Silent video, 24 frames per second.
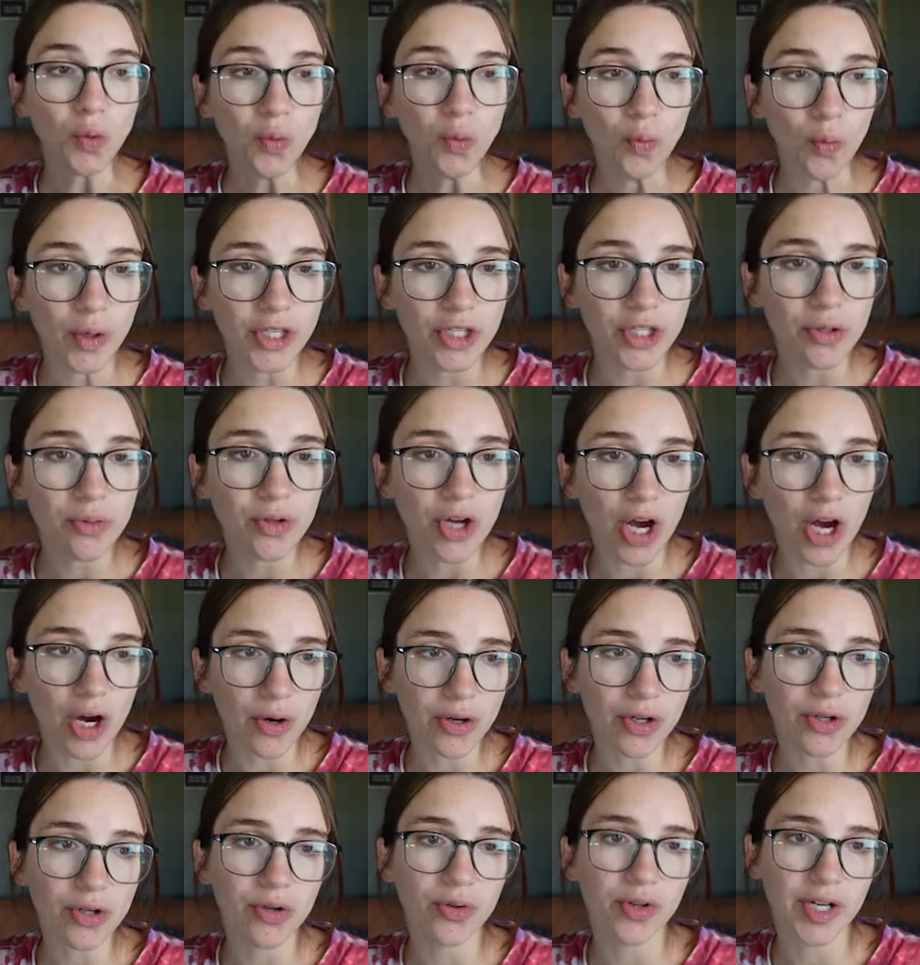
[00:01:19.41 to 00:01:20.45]
When you go
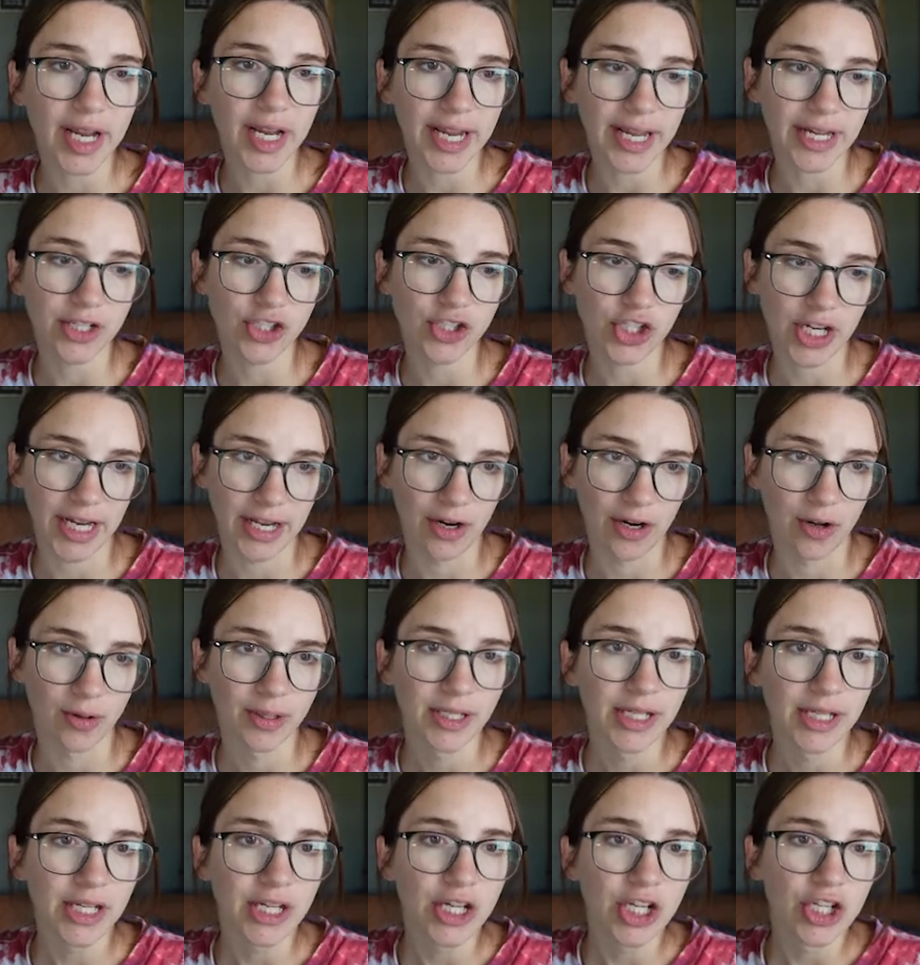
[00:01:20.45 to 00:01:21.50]
to create a
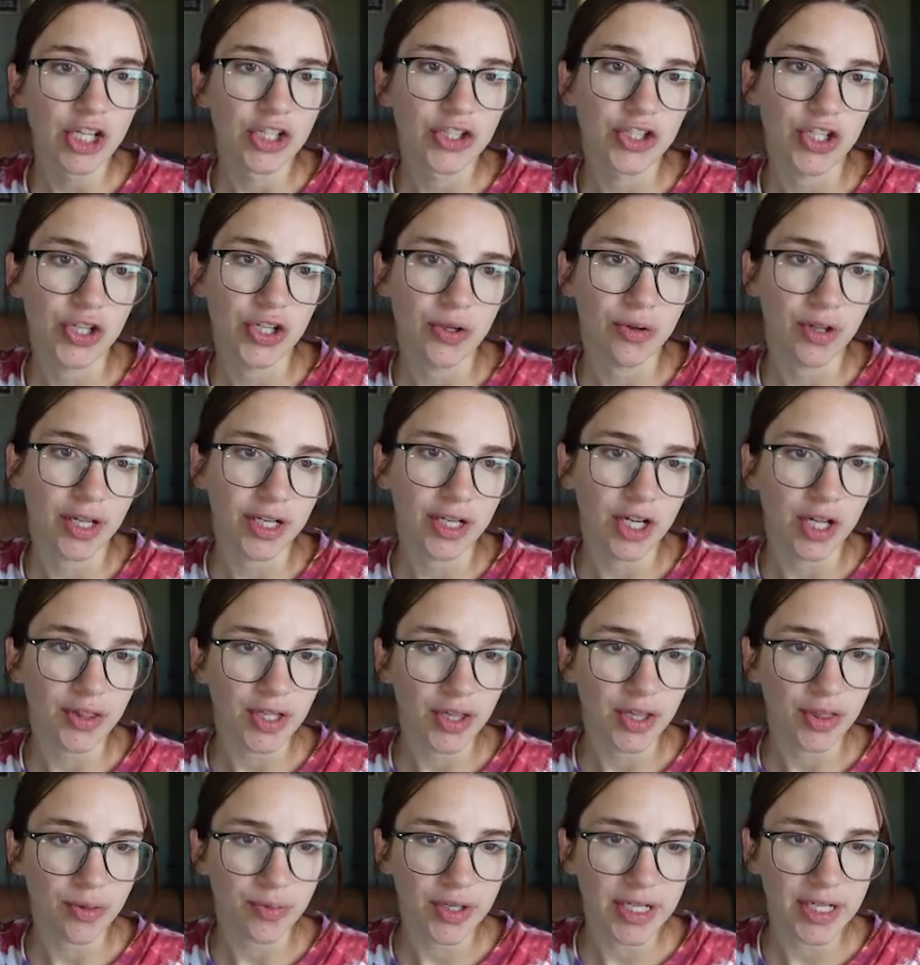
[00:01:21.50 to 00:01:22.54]
channel, so you click on
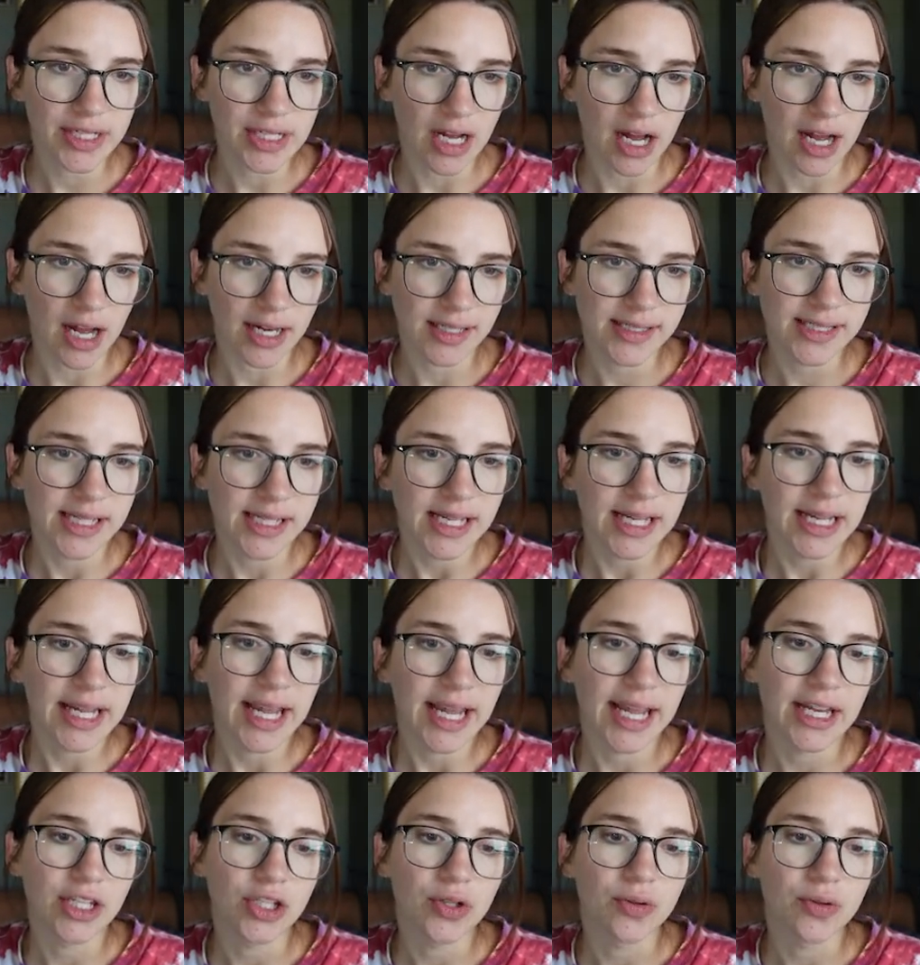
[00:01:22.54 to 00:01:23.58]
the three dots
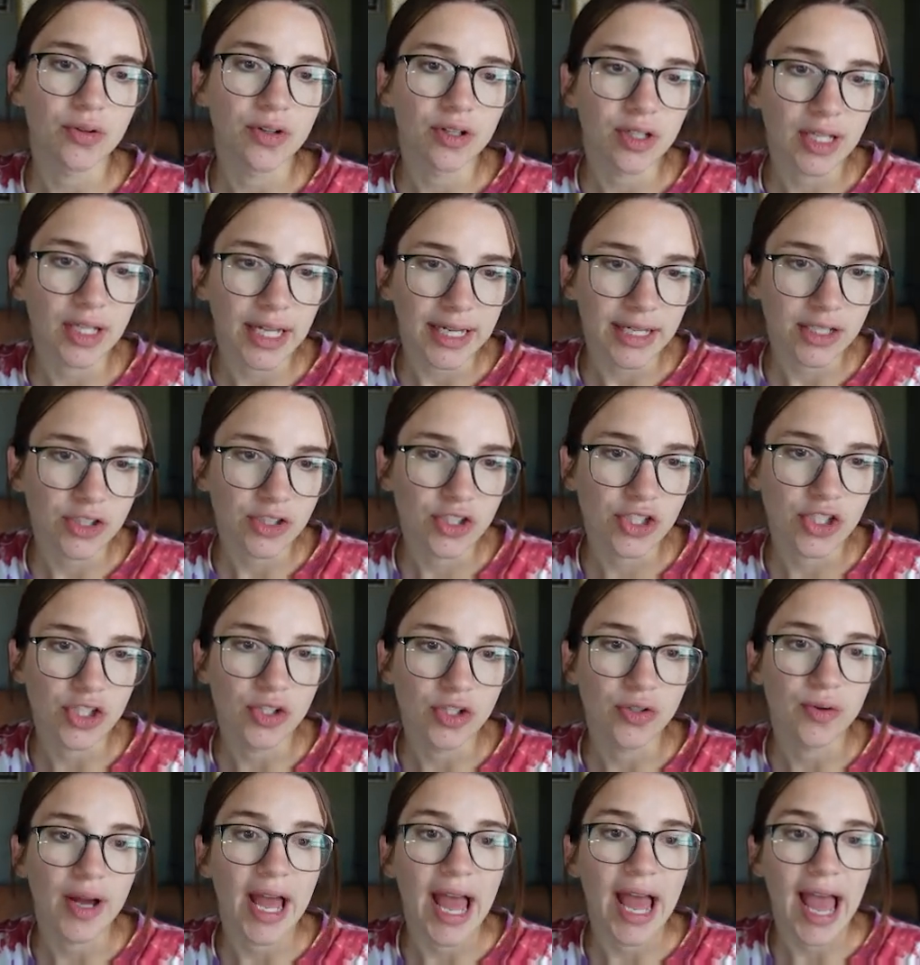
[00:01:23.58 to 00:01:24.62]
and you click
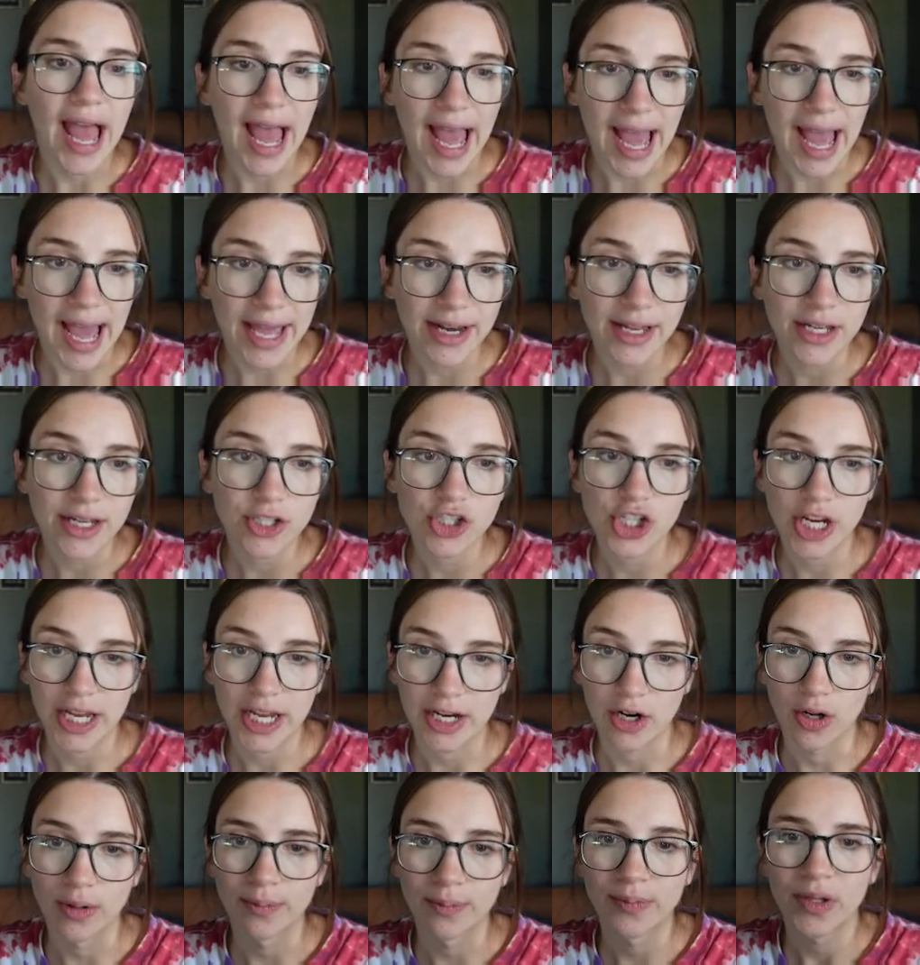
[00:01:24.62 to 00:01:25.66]
to add a
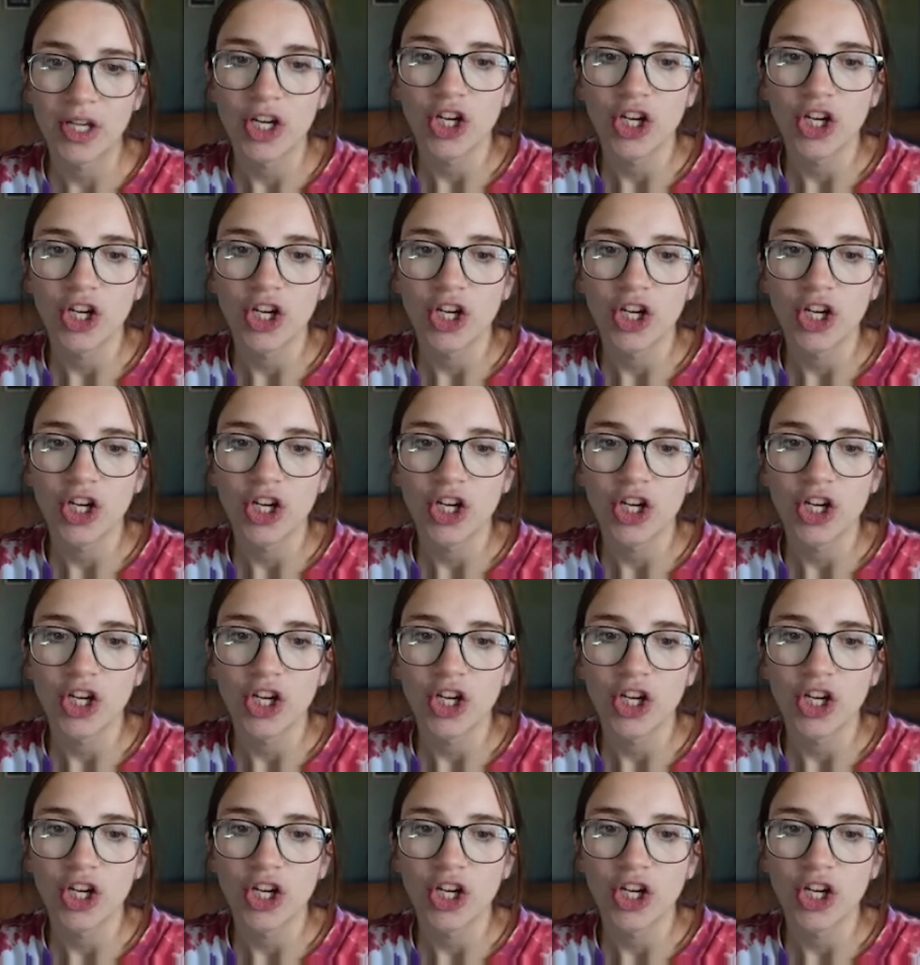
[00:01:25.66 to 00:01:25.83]
channel,